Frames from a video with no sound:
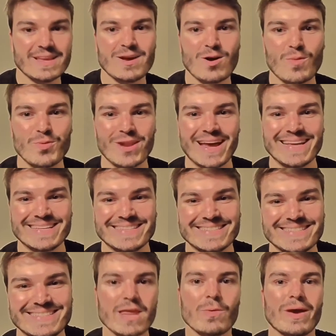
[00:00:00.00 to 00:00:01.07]
Hope you like it.
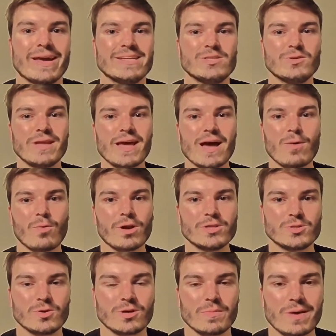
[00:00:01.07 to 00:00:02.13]
Anyway, today I want to
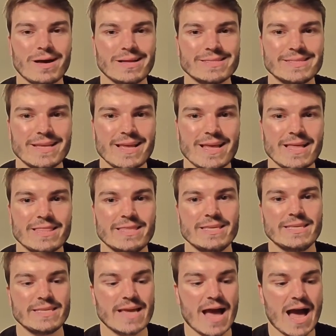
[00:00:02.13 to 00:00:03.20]
talk about
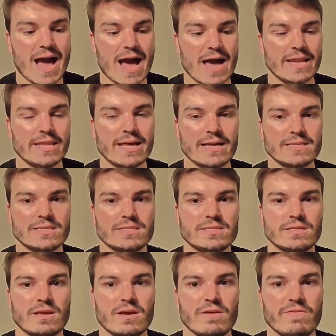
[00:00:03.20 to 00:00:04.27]
the
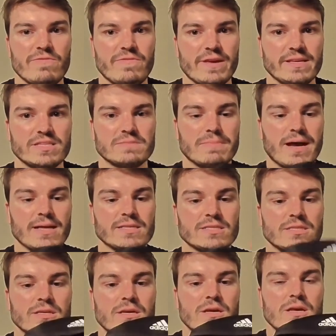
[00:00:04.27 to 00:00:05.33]
Adidas Face Mask.
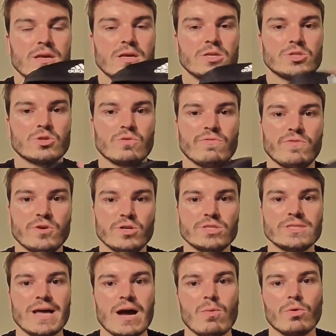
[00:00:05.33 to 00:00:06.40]
So
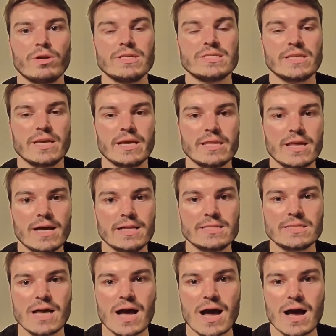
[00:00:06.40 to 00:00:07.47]
first, I want to say that
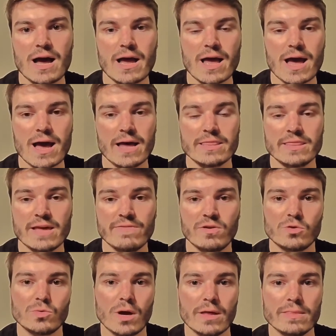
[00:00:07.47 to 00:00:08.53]
I had
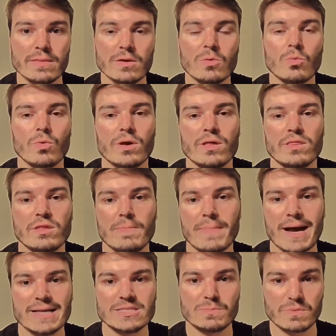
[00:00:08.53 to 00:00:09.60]
never run with a
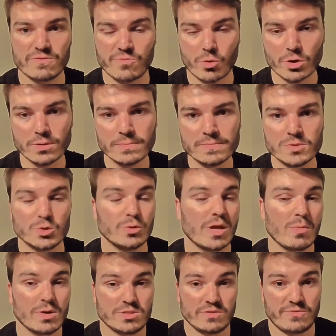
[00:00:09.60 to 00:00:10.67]
mask before. Today
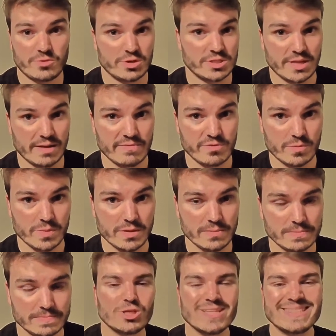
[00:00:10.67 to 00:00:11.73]
was the first time for me.
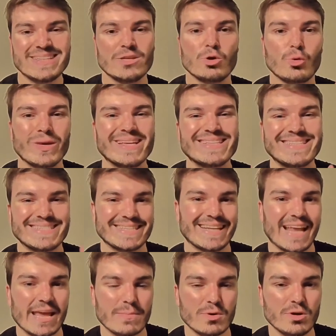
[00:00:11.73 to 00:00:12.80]
Just as a quick
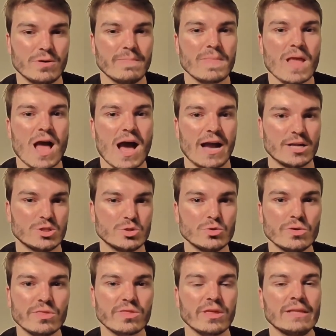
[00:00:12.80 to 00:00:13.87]
disclaimer, I
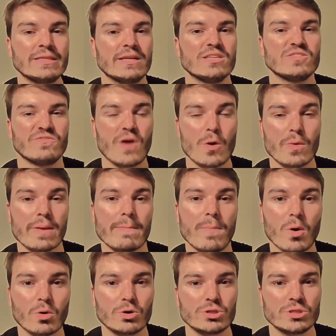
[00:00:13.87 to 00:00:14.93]
do think that it's very
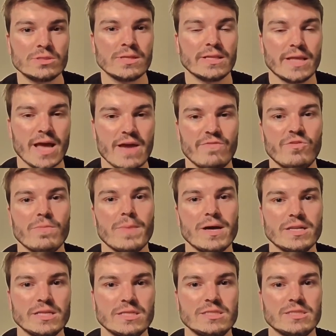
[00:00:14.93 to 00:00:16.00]
important that
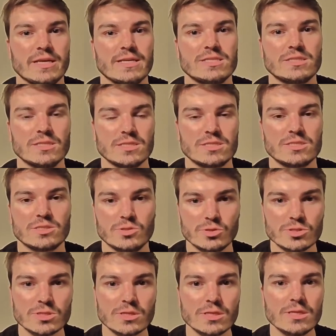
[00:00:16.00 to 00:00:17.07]
everybody takes this
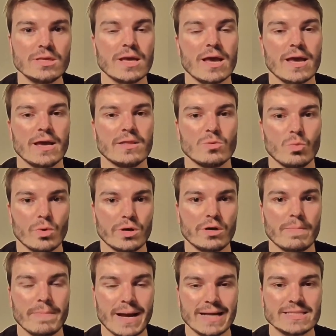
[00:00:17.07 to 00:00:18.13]
seriously and wear
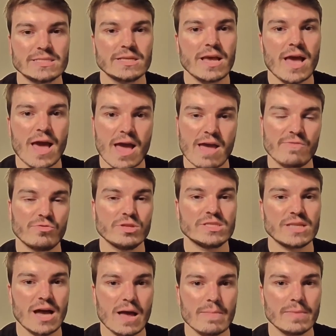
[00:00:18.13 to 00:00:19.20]
a mask every
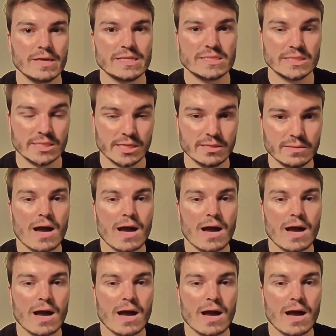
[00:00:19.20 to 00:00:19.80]
time it's needed.